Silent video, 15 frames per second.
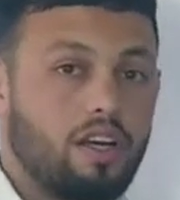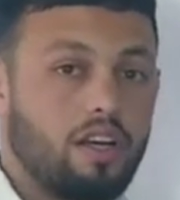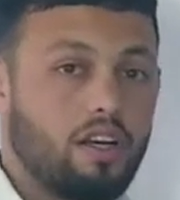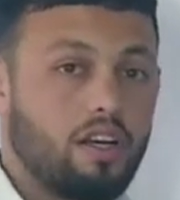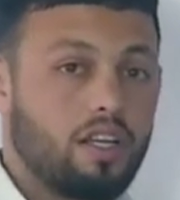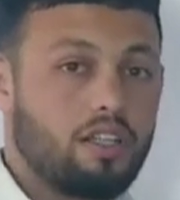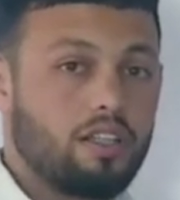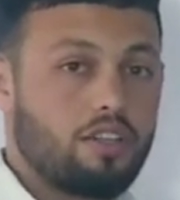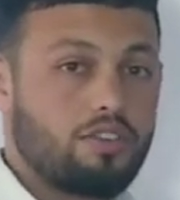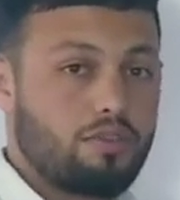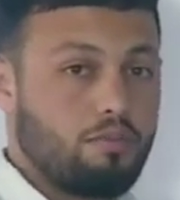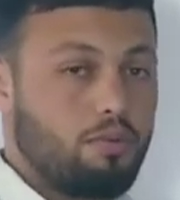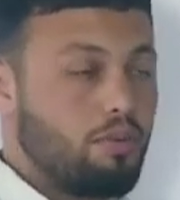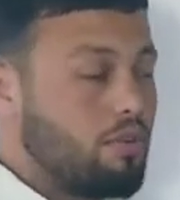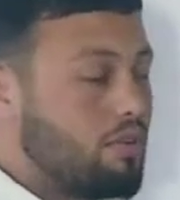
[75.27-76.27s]
English
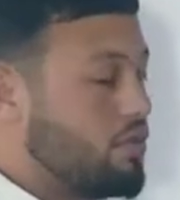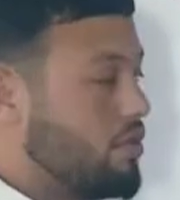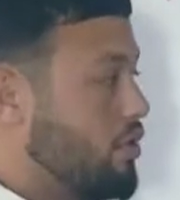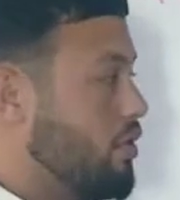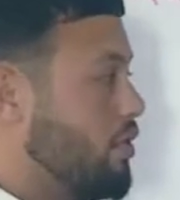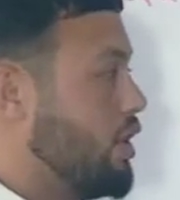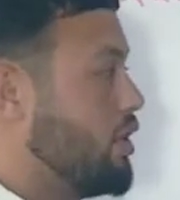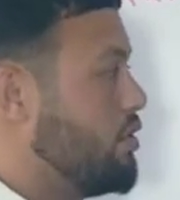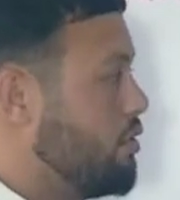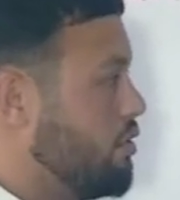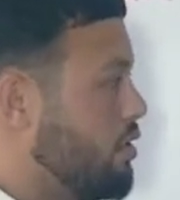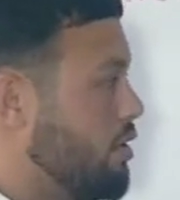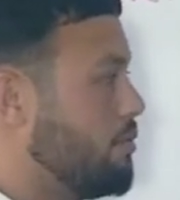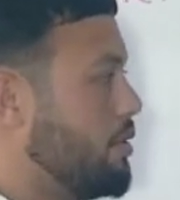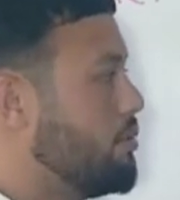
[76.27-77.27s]
books, so I don't
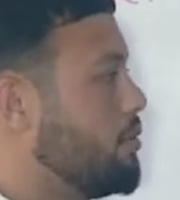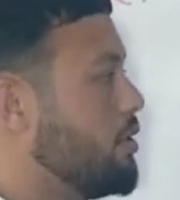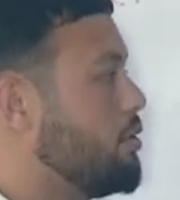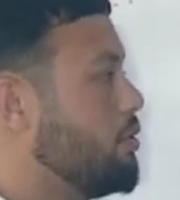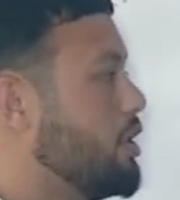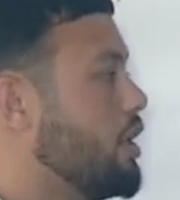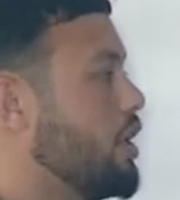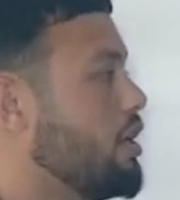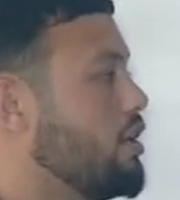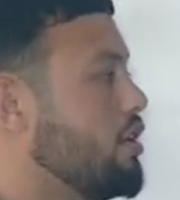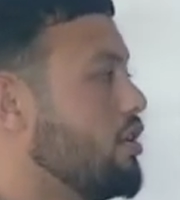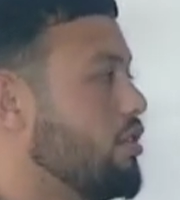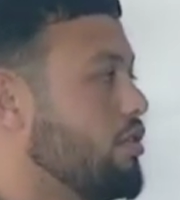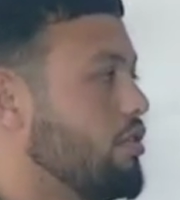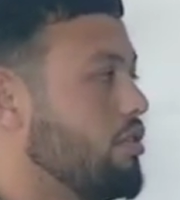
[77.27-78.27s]
remember when I
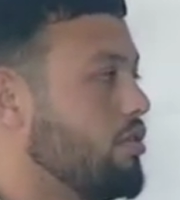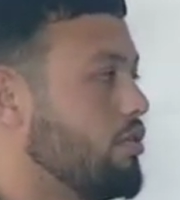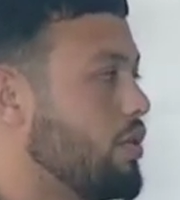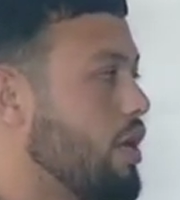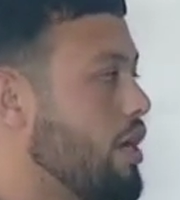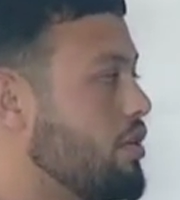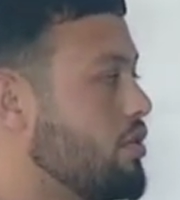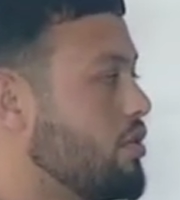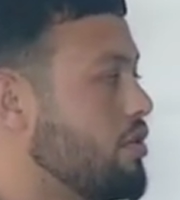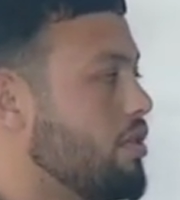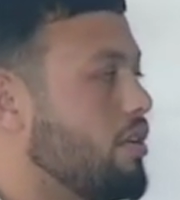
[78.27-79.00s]
wrote